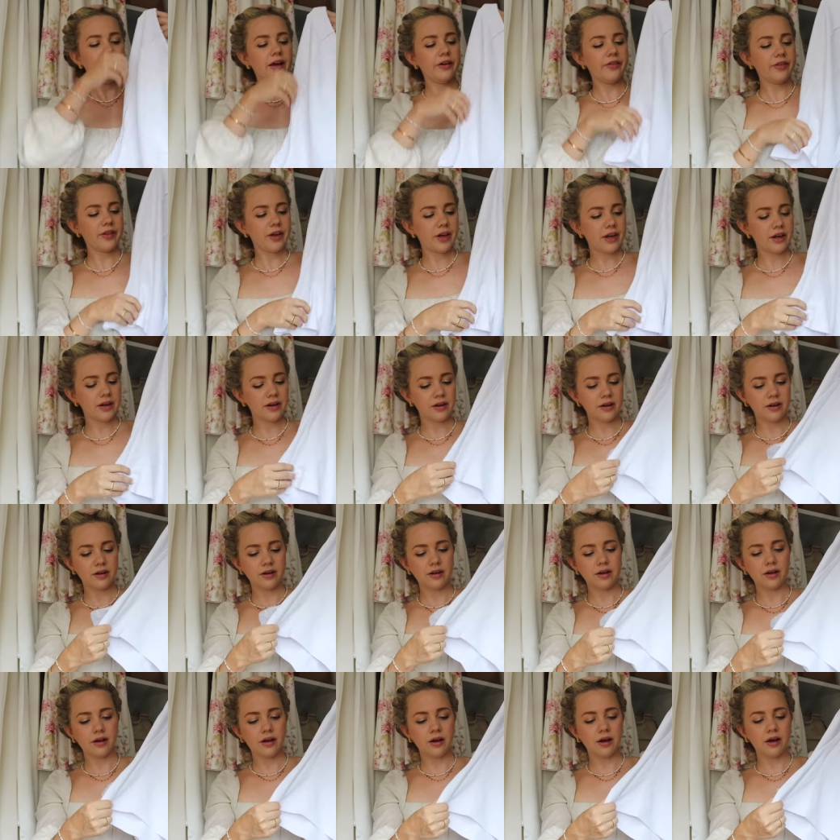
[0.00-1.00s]
And then
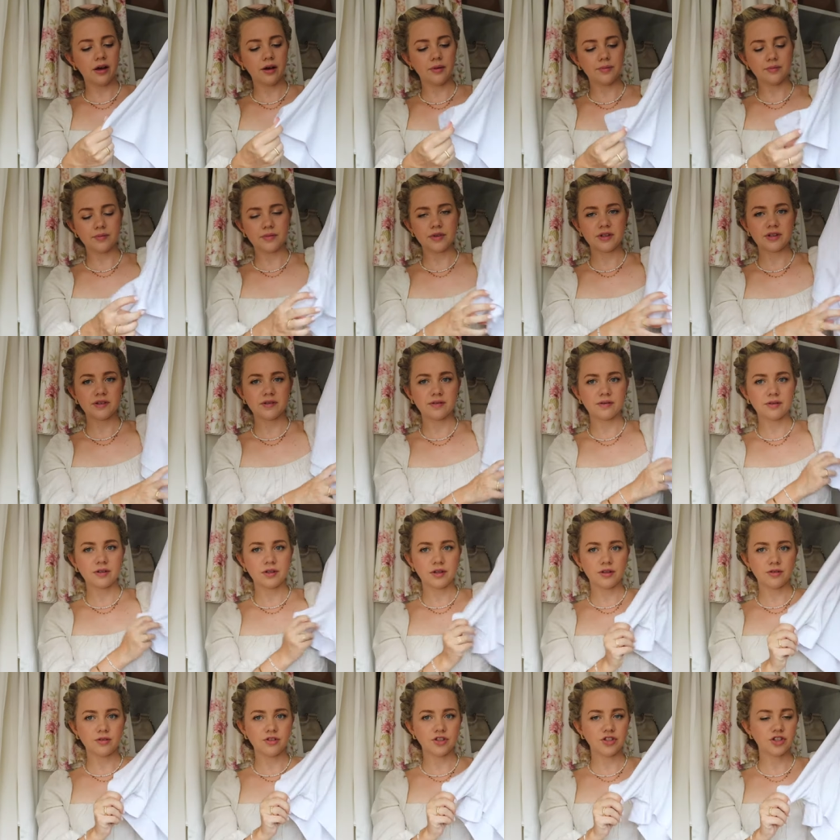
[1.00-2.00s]
it's, you
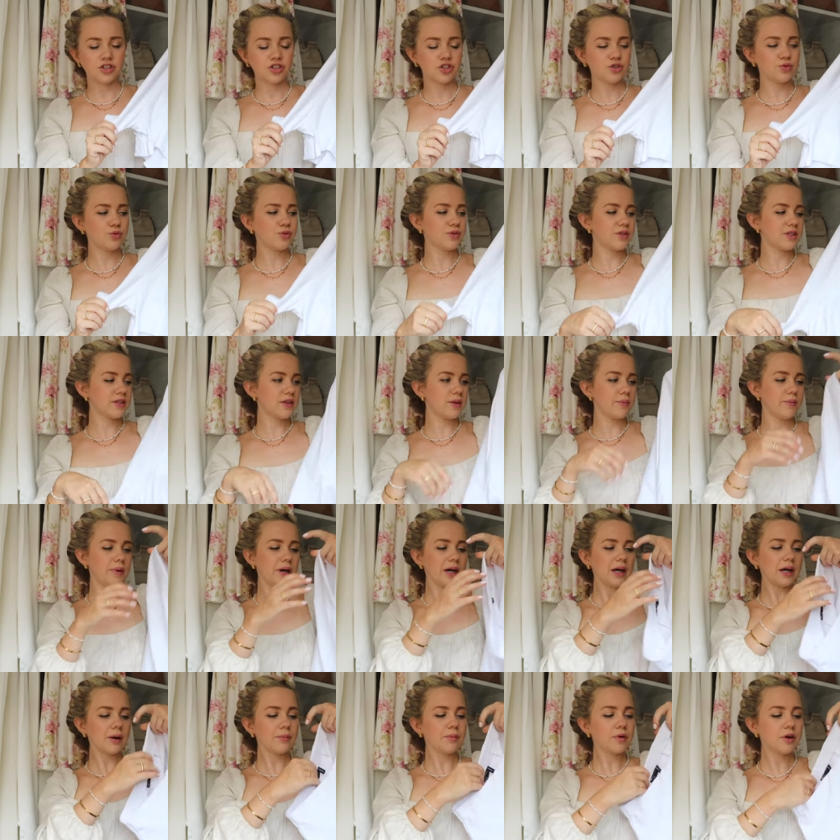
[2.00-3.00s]
know, just shorts at the
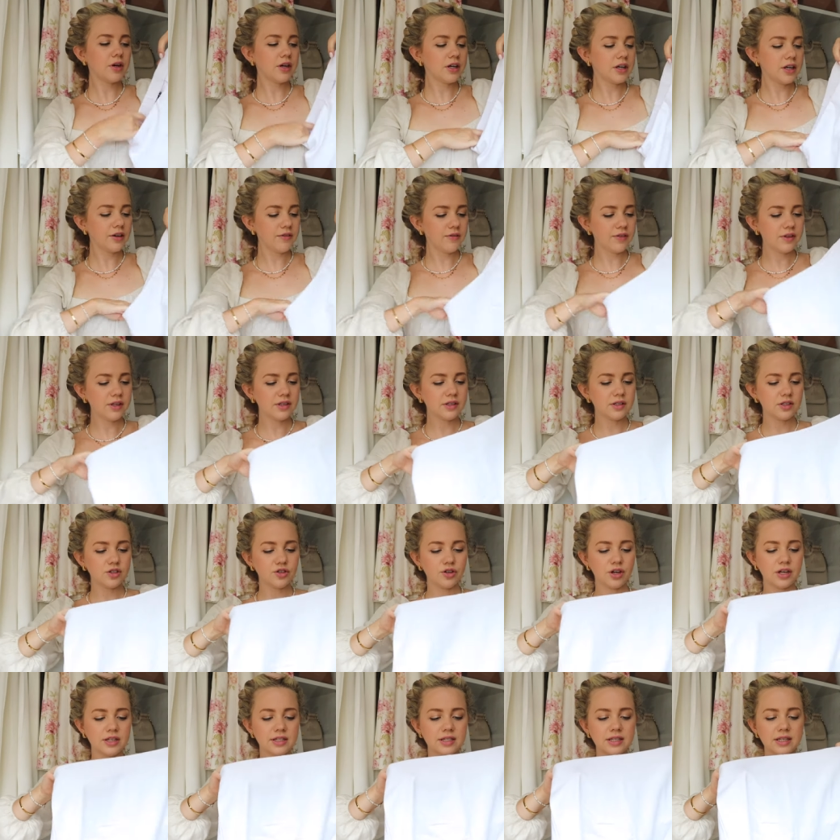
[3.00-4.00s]
back. I'm gonna give these a
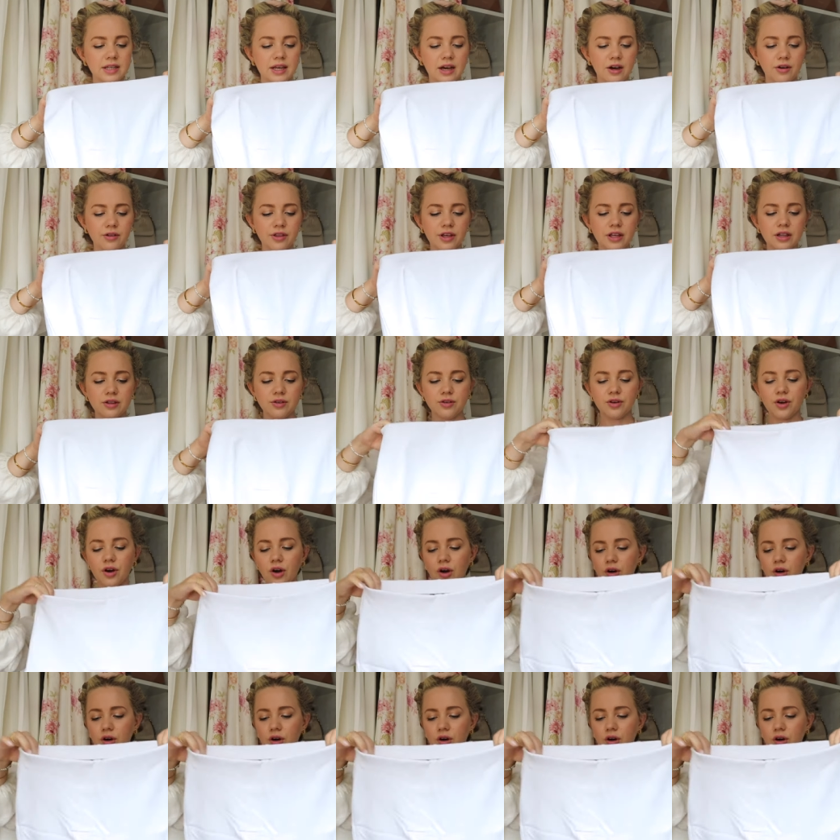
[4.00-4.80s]
try, see how they look